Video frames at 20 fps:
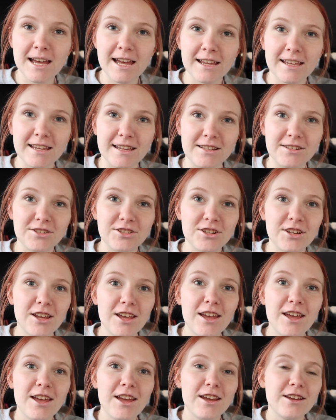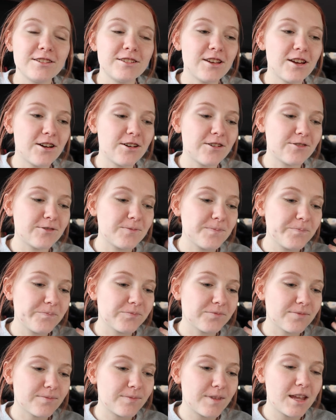package. So
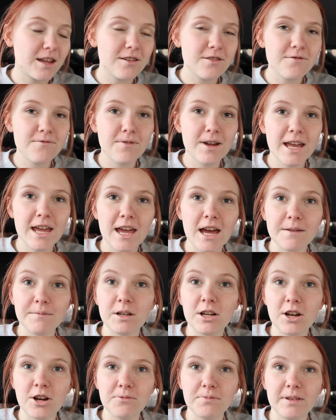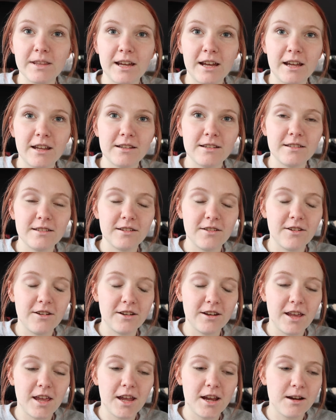either way, I'm gonna open that
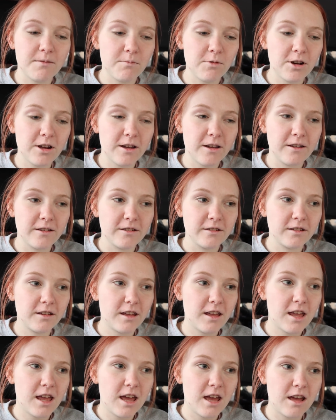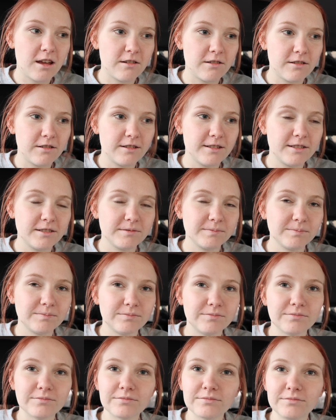on camera and
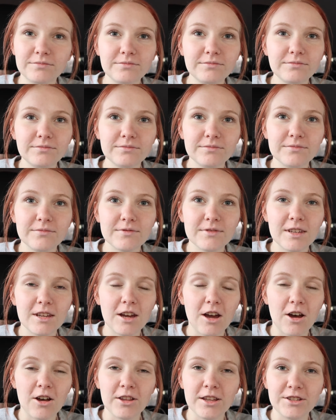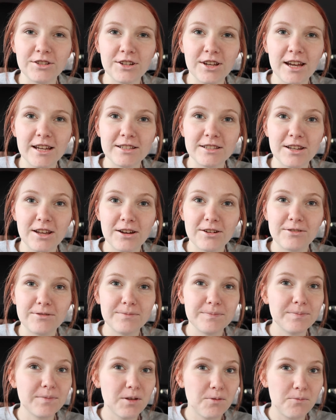I'll let you guys
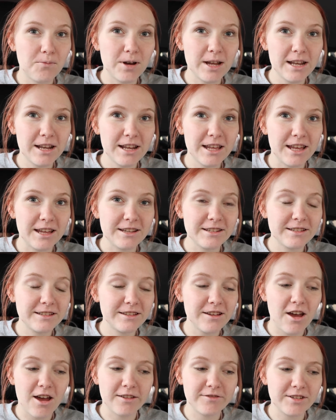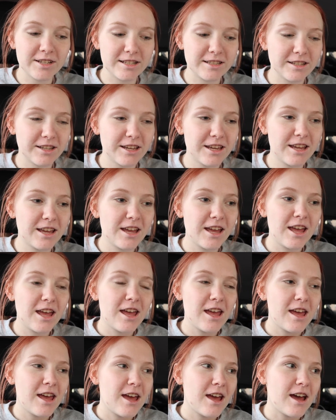know what it is, obviously.
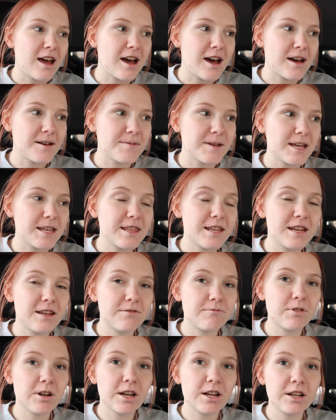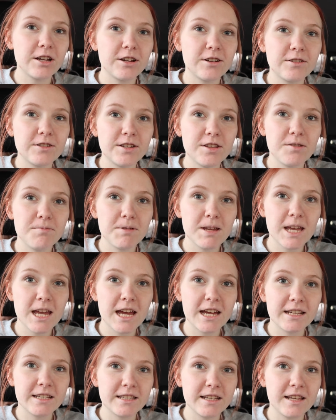And then we're gonna go to the
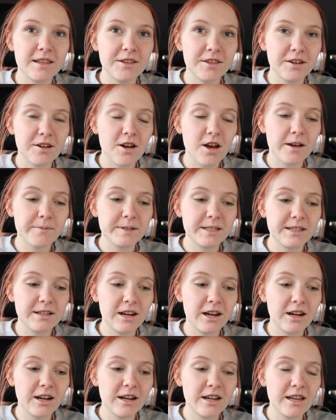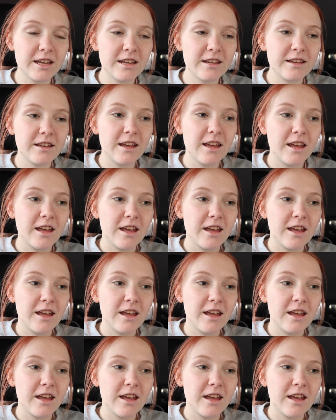PX and then the commissary.